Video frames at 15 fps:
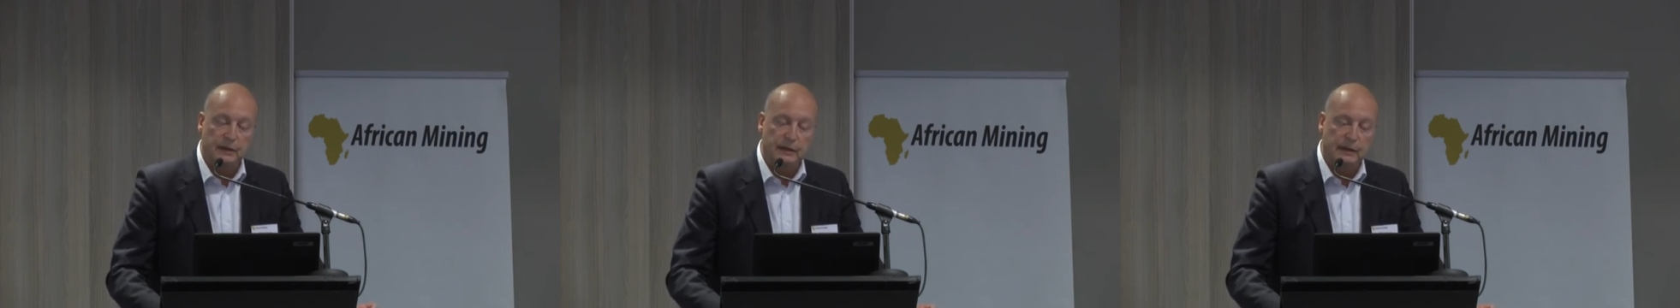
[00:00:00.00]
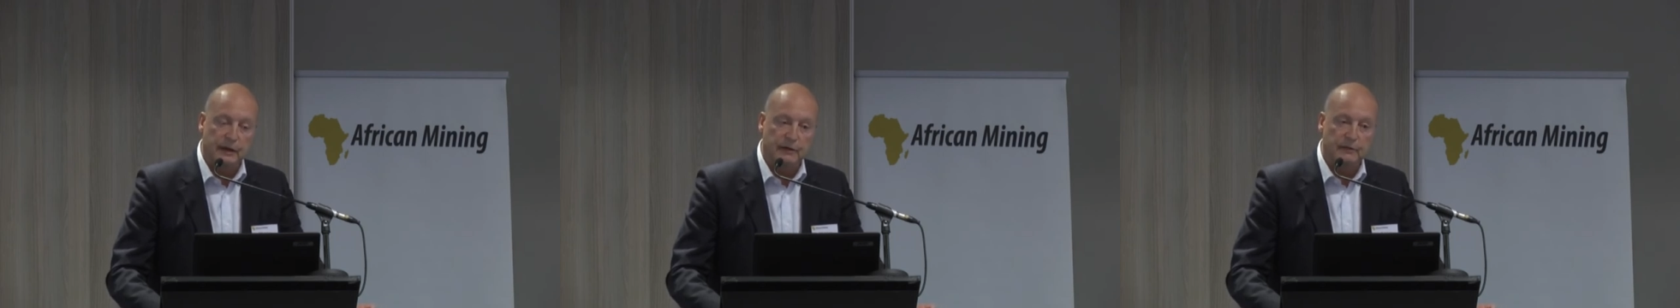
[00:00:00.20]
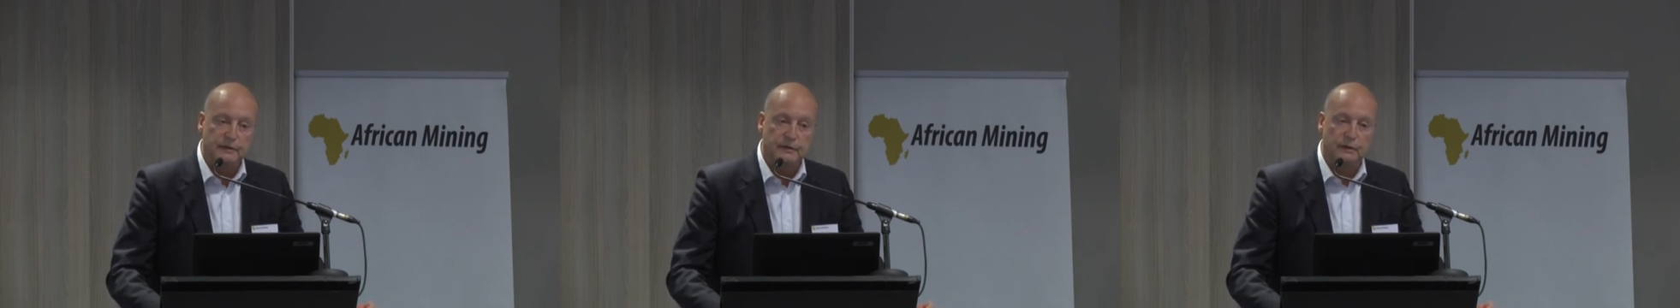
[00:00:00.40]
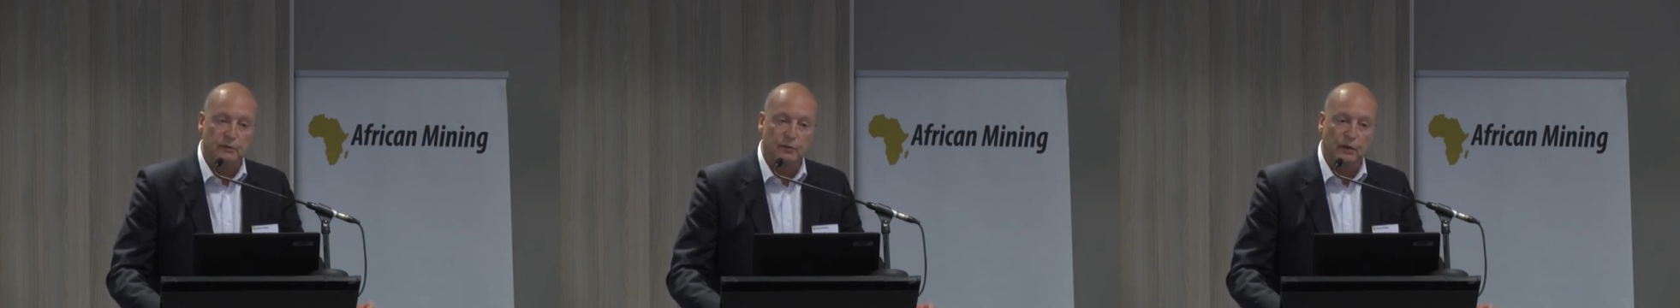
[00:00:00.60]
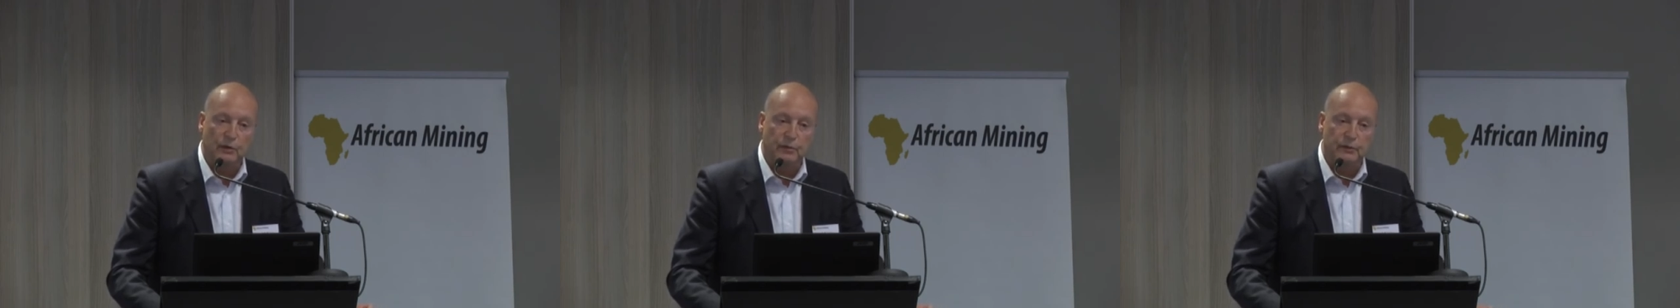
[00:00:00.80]
carats
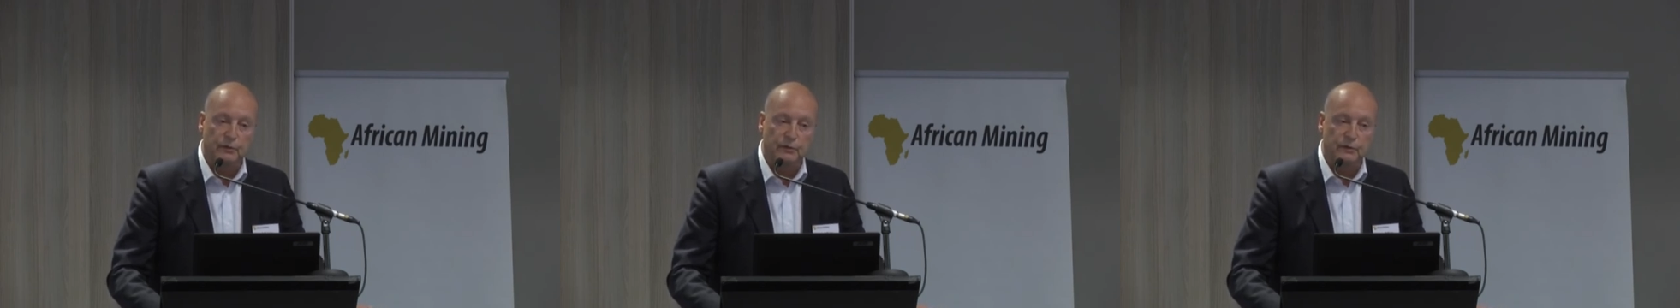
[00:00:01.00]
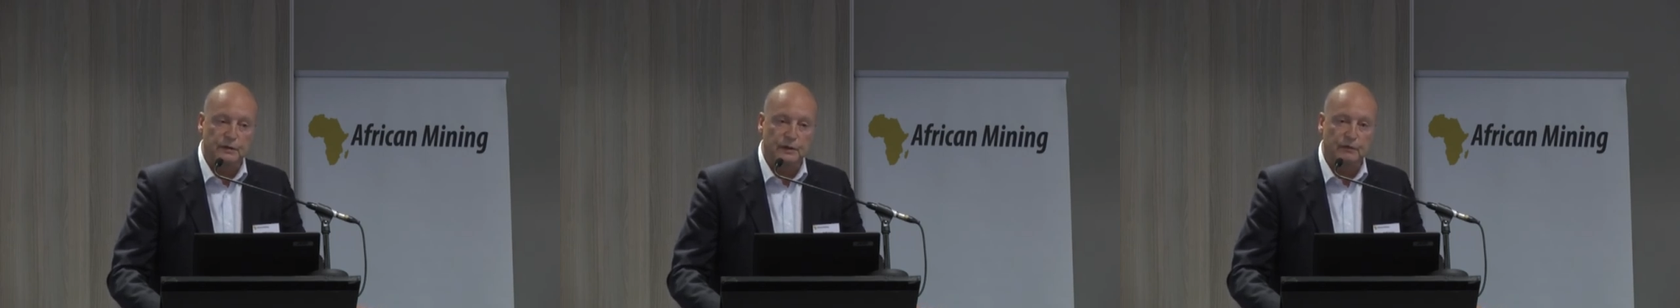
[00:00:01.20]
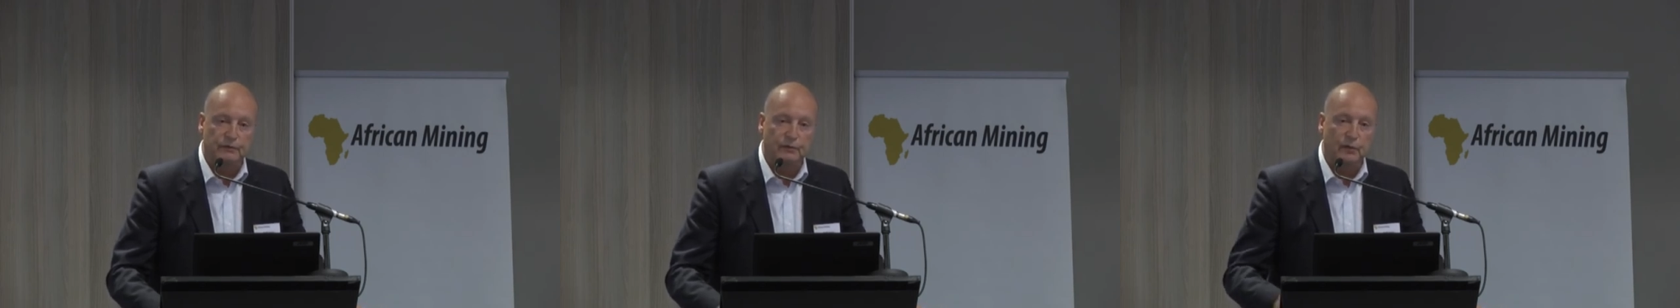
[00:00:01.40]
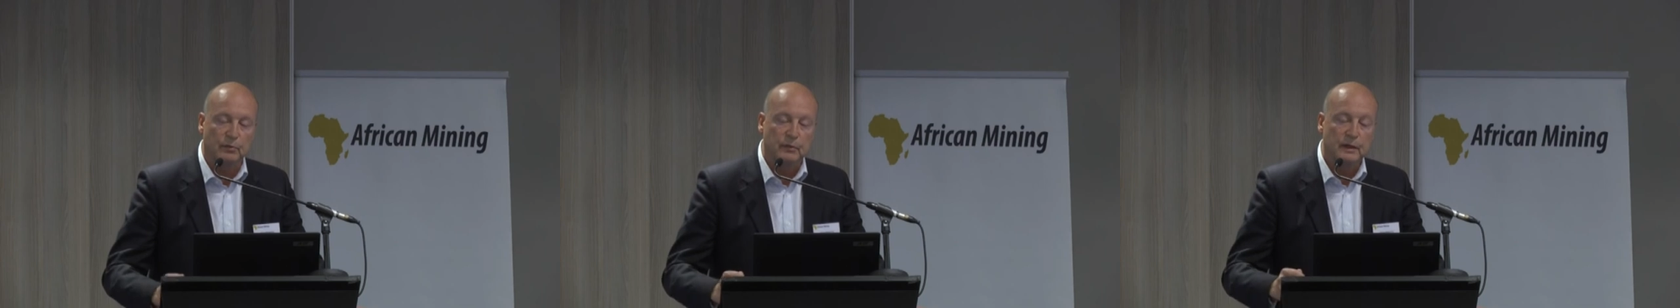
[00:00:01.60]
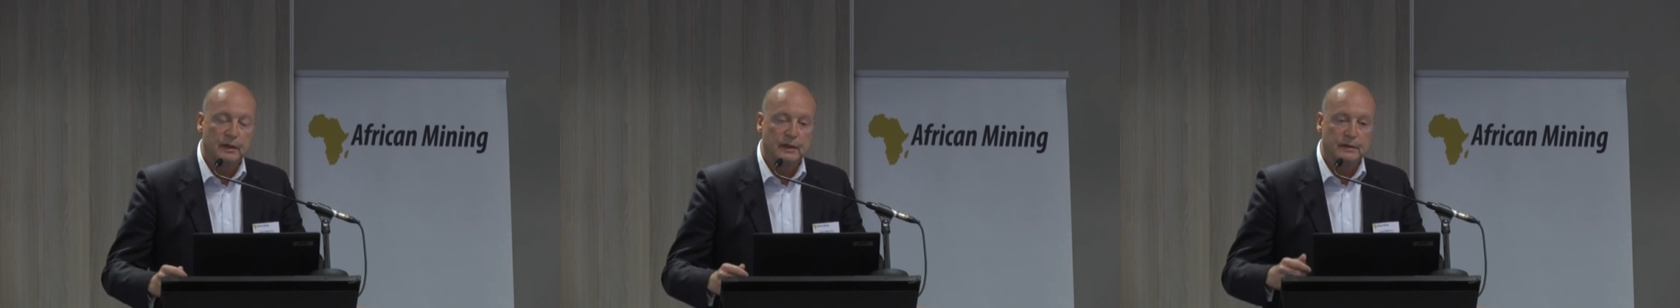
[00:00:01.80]
that we are producing
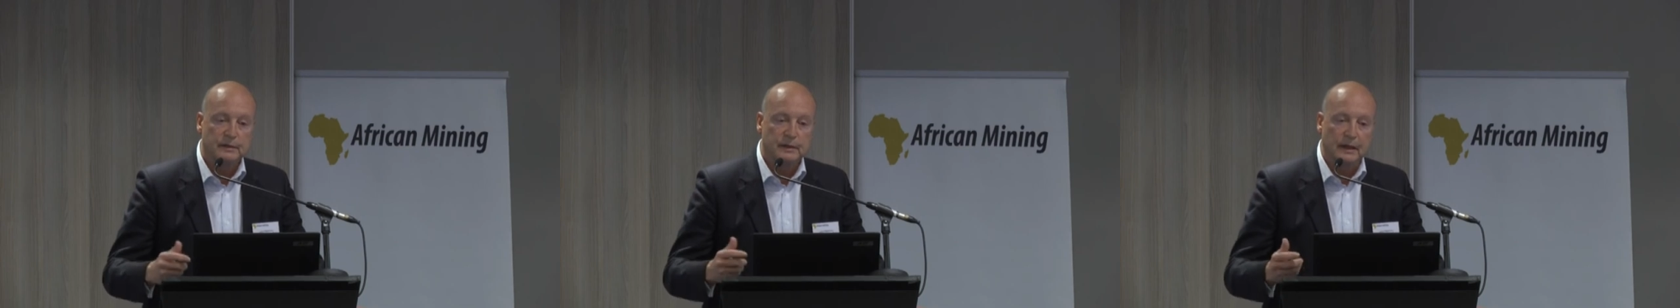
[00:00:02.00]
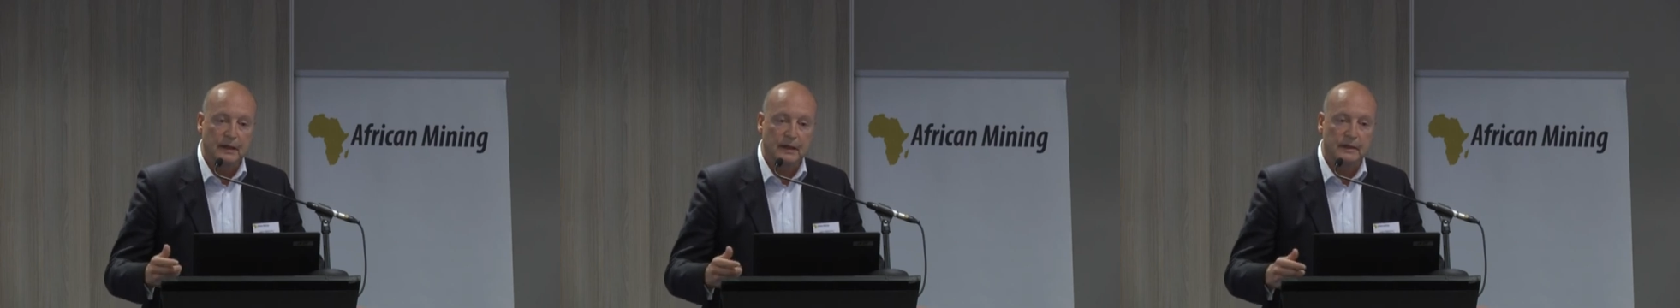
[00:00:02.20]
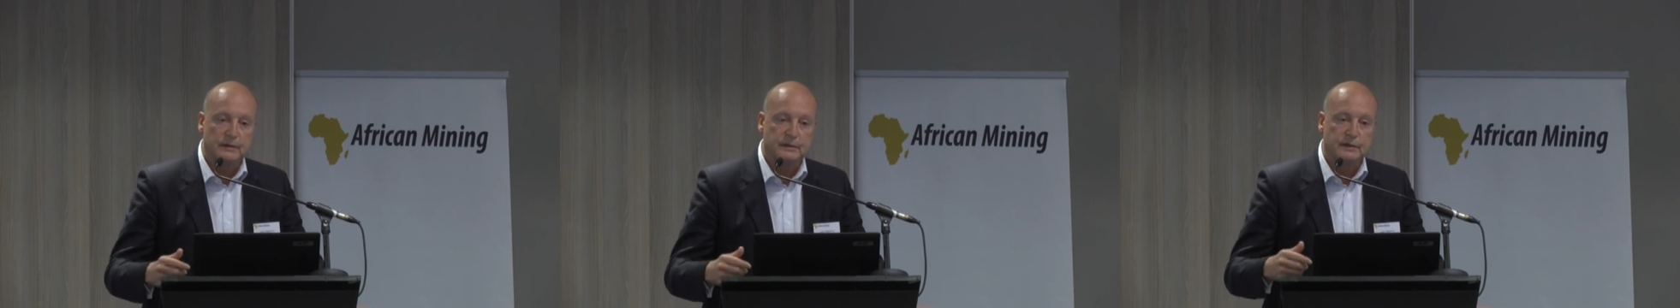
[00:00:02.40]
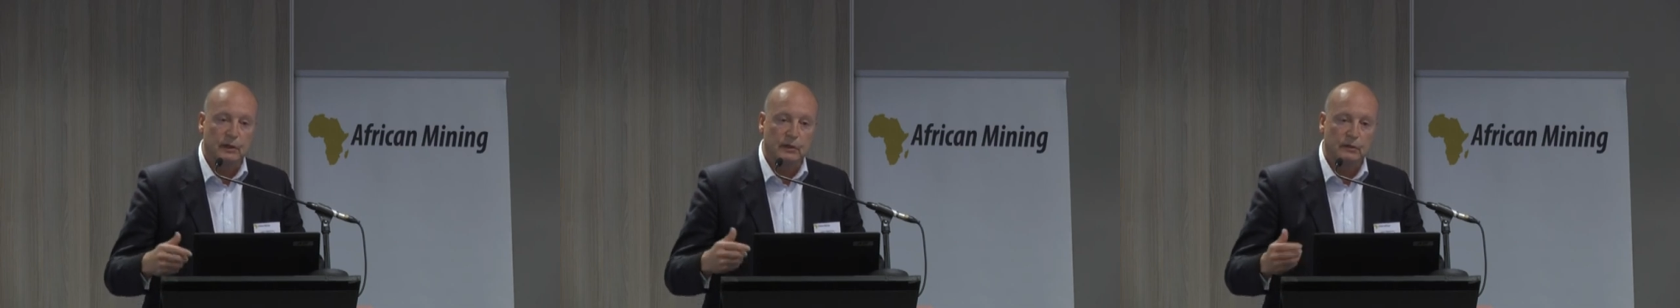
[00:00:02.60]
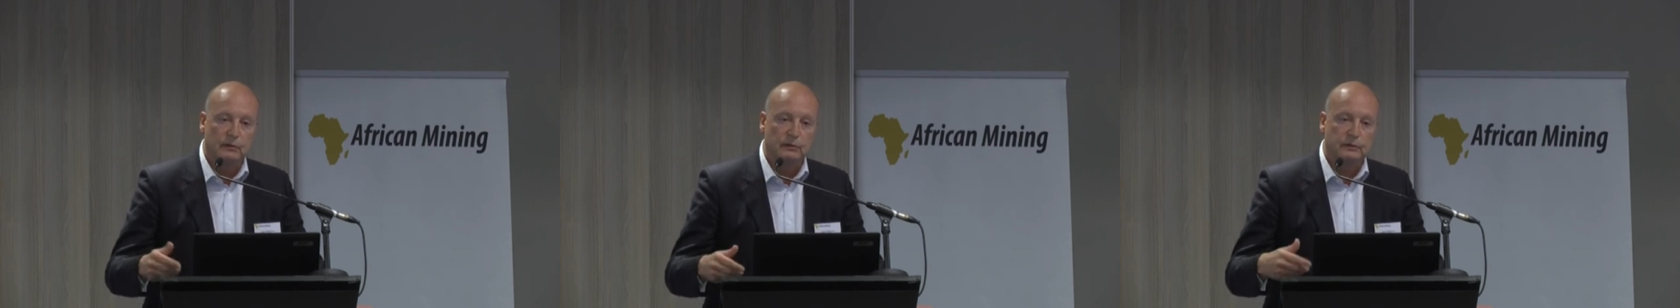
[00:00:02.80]
from tailings,
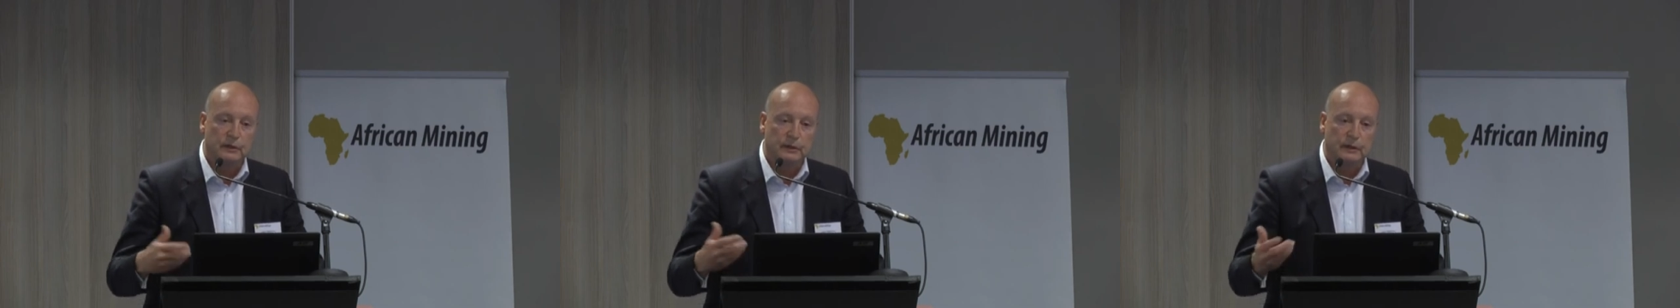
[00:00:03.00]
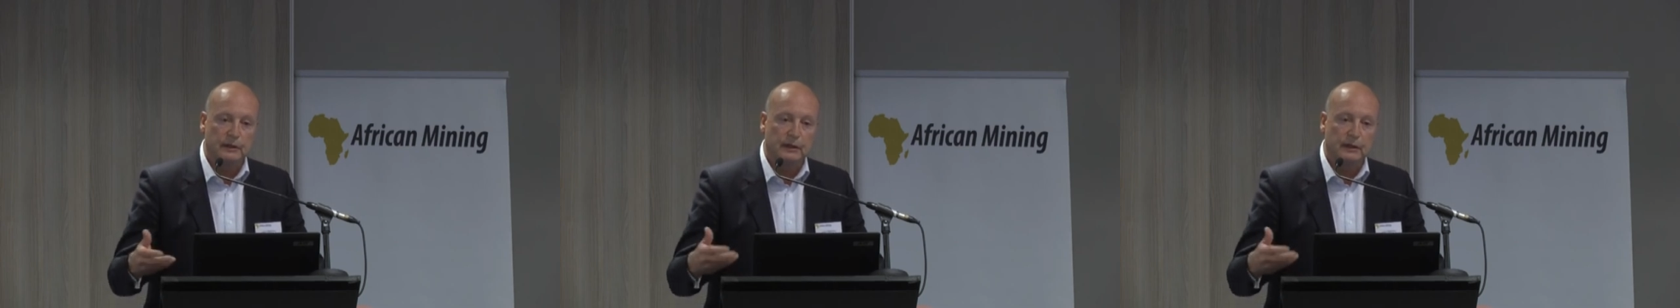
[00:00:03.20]
old